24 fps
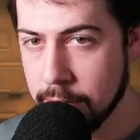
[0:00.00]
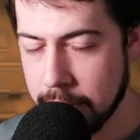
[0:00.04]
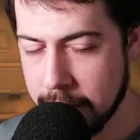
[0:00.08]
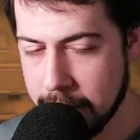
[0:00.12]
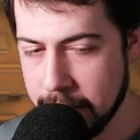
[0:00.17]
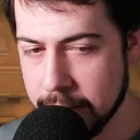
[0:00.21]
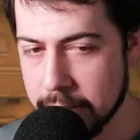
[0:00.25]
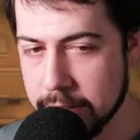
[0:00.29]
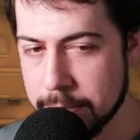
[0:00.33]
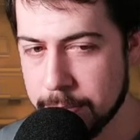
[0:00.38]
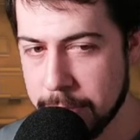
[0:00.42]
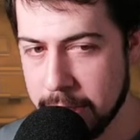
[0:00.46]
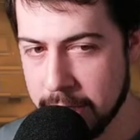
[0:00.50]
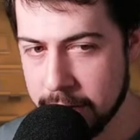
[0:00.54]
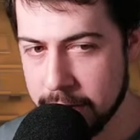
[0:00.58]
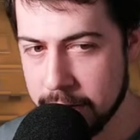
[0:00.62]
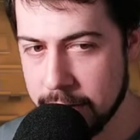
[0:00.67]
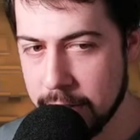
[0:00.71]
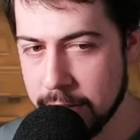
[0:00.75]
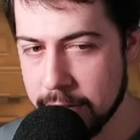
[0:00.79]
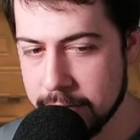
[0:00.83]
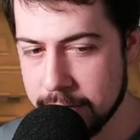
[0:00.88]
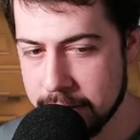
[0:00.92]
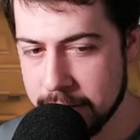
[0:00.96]
I
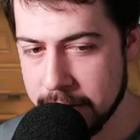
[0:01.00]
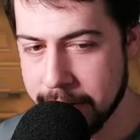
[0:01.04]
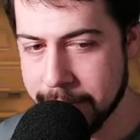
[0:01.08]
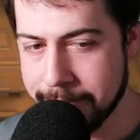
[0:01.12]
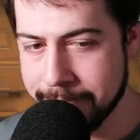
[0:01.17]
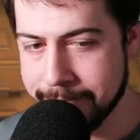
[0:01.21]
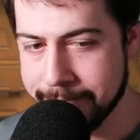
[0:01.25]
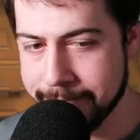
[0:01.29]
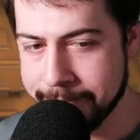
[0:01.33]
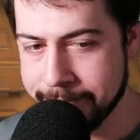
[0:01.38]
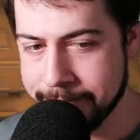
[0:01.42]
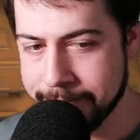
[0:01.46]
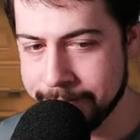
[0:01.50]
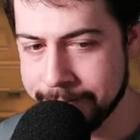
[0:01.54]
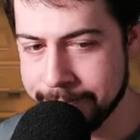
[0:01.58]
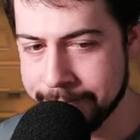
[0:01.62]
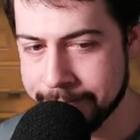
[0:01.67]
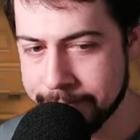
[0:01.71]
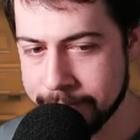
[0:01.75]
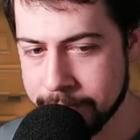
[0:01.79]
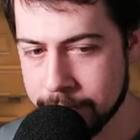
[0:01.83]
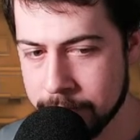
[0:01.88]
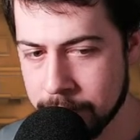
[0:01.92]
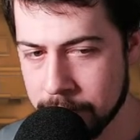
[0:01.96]
expected some
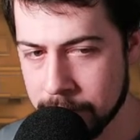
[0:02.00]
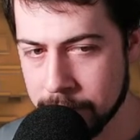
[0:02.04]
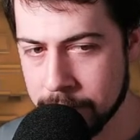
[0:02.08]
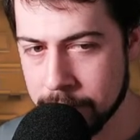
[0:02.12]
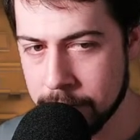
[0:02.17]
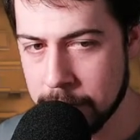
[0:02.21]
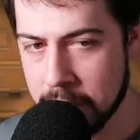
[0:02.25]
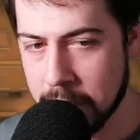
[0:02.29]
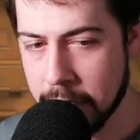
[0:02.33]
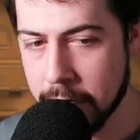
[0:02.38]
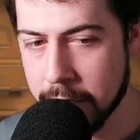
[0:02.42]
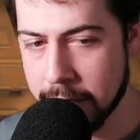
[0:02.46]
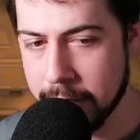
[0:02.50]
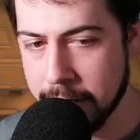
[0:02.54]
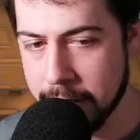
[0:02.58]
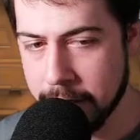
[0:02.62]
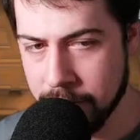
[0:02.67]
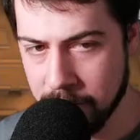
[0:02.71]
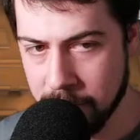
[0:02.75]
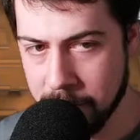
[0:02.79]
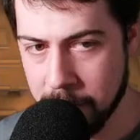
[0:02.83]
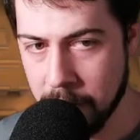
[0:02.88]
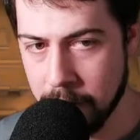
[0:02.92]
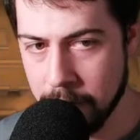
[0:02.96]

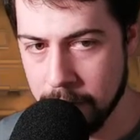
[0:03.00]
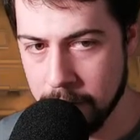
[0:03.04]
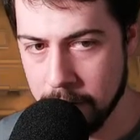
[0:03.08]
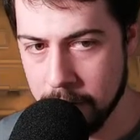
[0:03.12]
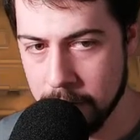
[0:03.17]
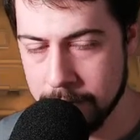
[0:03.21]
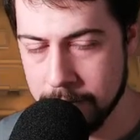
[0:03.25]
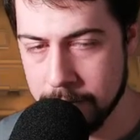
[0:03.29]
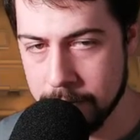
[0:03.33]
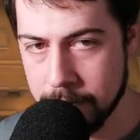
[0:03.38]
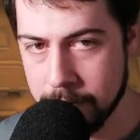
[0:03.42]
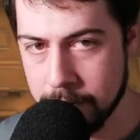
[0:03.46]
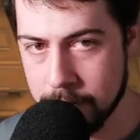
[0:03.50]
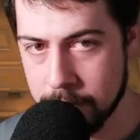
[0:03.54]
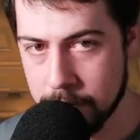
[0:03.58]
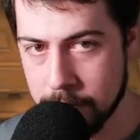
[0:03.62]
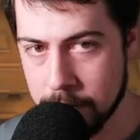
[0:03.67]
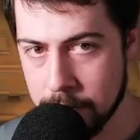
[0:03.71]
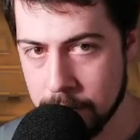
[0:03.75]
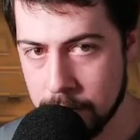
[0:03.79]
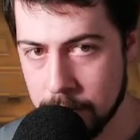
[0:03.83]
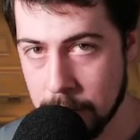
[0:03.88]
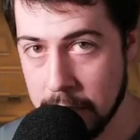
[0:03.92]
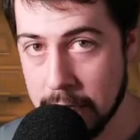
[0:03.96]
targeted removal.
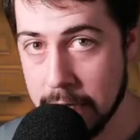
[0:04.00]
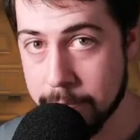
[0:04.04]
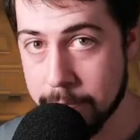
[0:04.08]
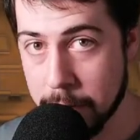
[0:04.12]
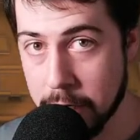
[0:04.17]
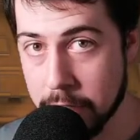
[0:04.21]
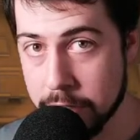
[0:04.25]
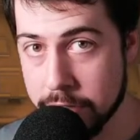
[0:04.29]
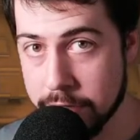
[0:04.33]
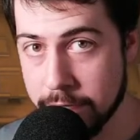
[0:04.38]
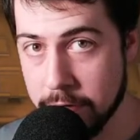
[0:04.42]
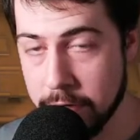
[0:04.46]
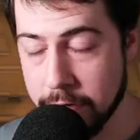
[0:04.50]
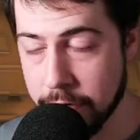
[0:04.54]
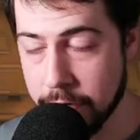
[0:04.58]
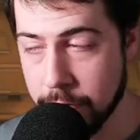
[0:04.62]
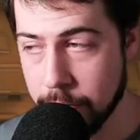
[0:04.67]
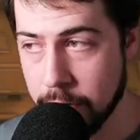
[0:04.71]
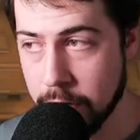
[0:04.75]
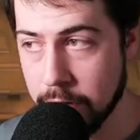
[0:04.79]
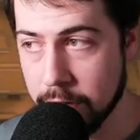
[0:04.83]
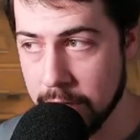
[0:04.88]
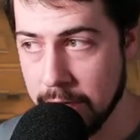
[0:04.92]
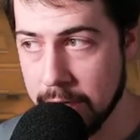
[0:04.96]
Like March of
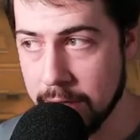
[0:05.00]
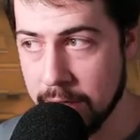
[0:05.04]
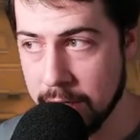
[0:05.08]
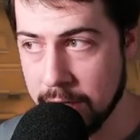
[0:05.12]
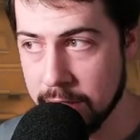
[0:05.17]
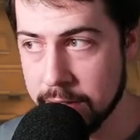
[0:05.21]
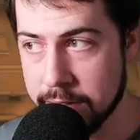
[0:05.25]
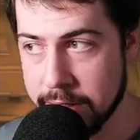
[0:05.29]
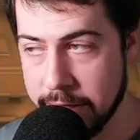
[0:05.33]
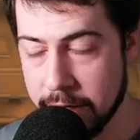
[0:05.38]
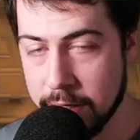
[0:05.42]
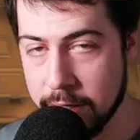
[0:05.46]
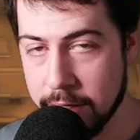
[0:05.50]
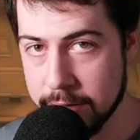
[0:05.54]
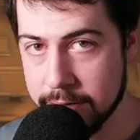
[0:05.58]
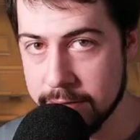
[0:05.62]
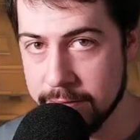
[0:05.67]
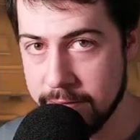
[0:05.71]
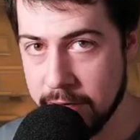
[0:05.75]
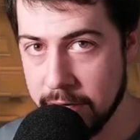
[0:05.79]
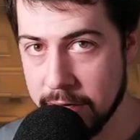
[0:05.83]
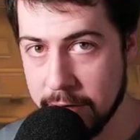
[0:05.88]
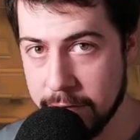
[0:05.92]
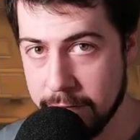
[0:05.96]
Otherworldly Light there, it
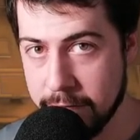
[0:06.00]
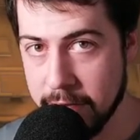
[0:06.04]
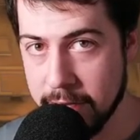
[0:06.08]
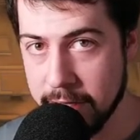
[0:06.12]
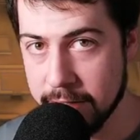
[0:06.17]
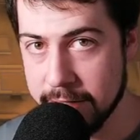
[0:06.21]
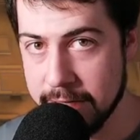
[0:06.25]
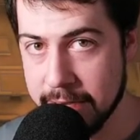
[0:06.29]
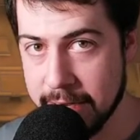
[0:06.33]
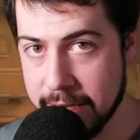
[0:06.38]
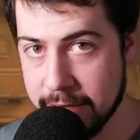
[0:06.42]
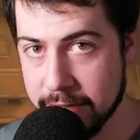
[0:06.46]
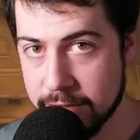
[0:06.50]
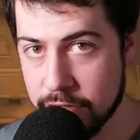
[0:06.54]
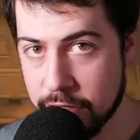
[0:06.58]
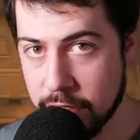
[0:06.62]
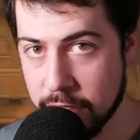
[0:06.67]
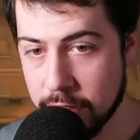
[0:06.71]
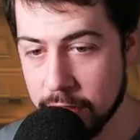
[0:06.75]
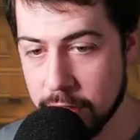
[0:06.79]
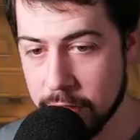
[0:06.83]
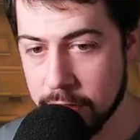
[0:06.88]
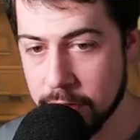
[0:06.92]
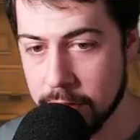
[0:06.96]
is very
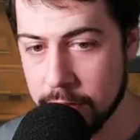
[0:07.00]
fantastic.